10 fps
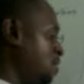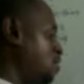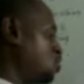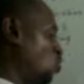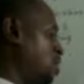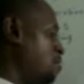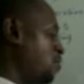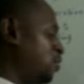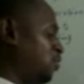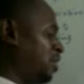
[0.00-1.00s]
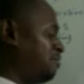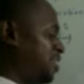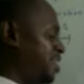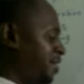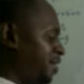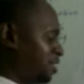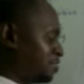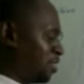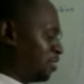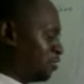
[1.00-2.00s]
So number one, we have the direct
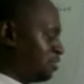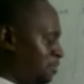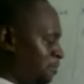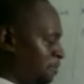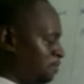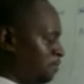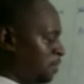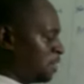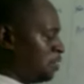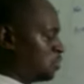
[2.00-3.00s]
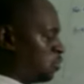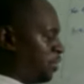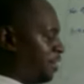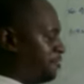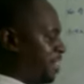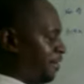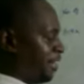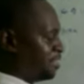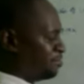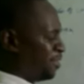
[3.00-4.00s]
method. So we have
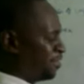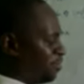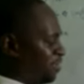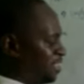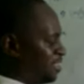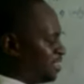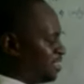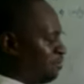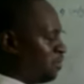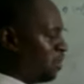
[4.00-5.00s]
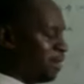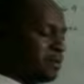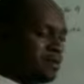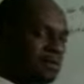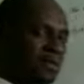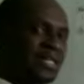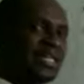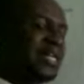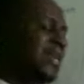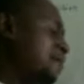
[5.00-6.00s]
direct method, that is number one.
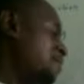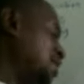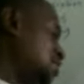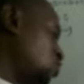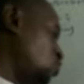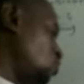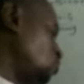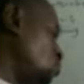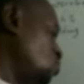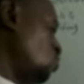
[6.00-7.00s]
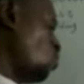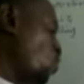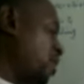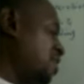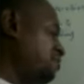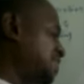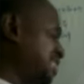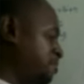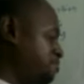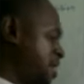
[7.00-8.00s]
Number two, we have
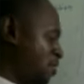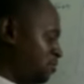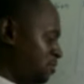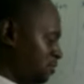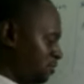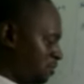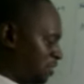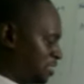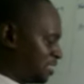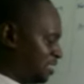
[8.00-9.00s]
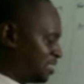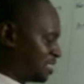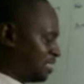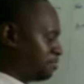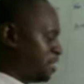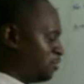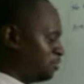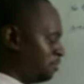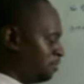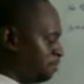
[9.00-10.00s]
step down. This is step down.